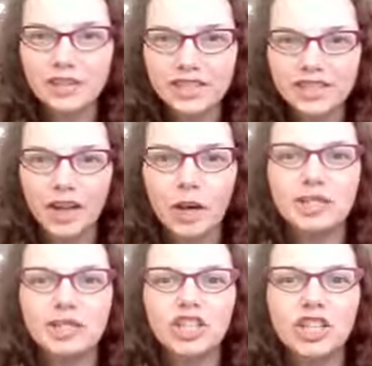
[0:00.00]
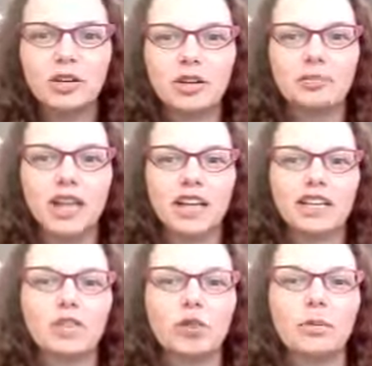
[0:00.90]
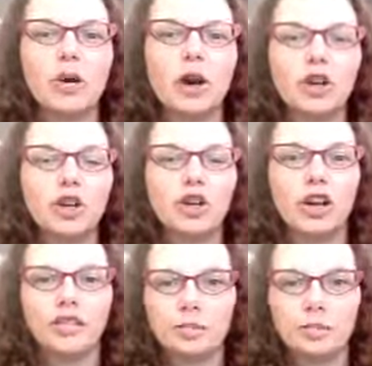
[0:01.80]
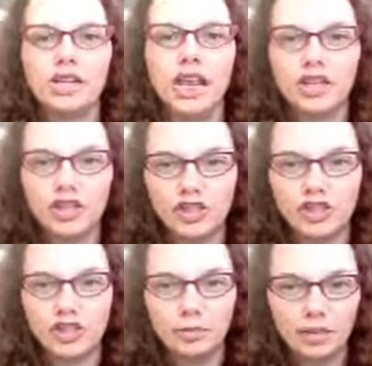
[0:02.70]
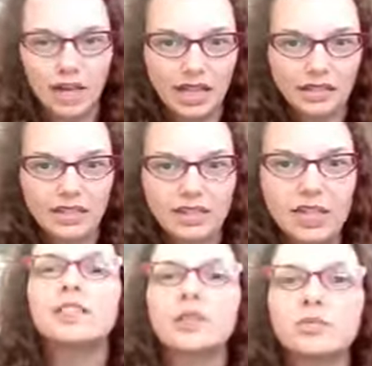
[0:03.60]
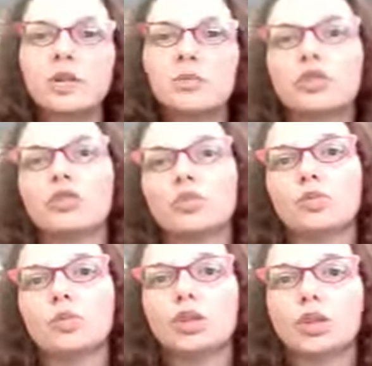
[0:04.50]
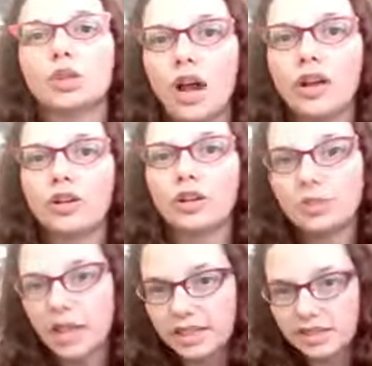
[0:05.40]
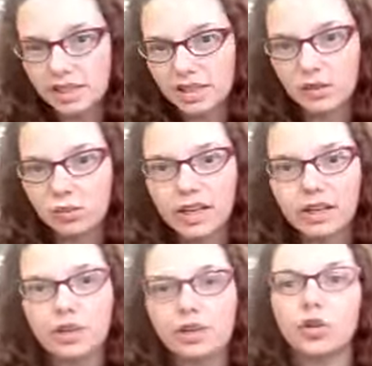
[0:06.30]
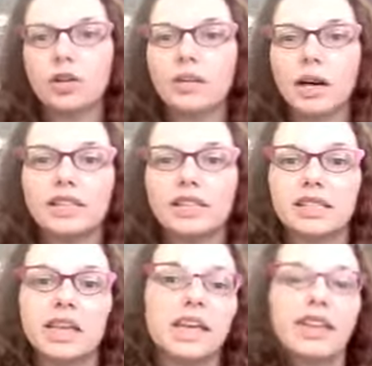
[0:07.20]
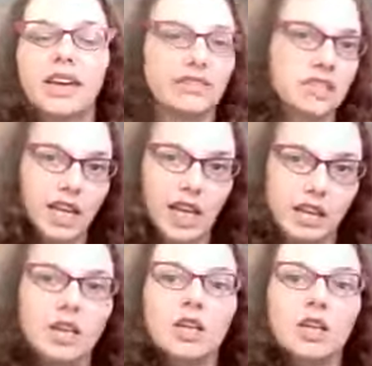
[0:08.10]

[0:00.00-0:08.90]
detail: PGA compliance, or partner government agency compliance. Sometimes your goods will require compliances from regulatory bodies like the FDA.